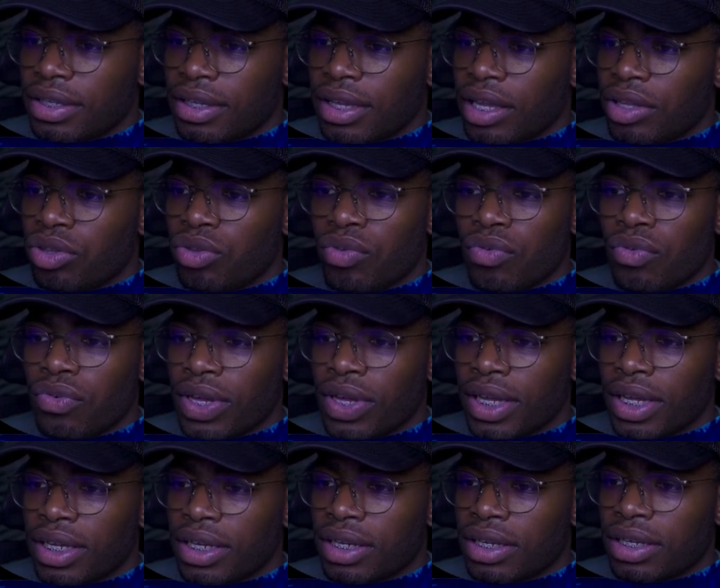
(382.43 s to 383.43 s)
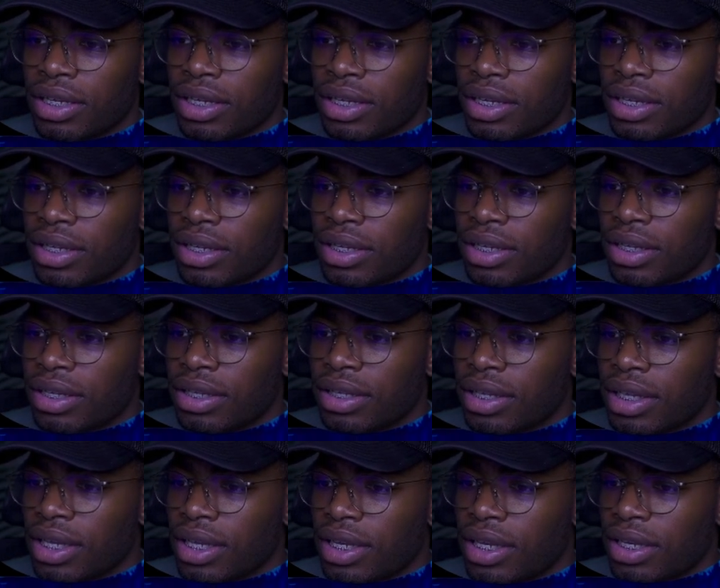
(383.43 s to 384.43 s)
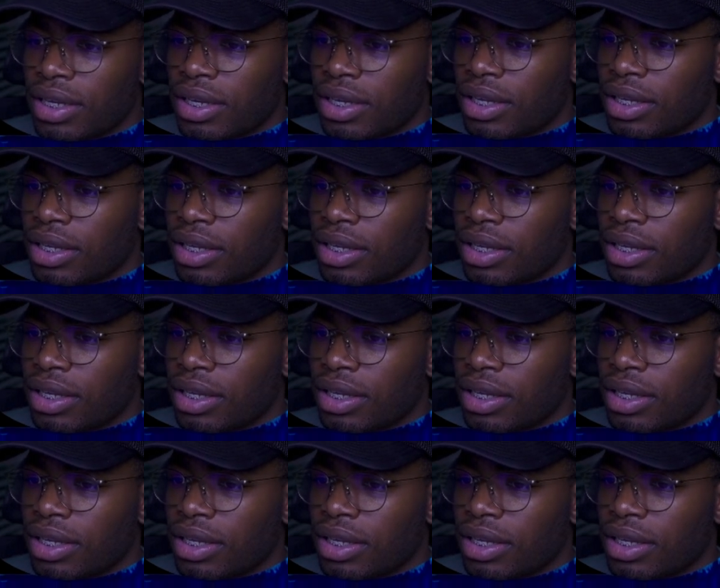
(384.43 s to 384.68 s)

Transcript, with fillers: and you'll find it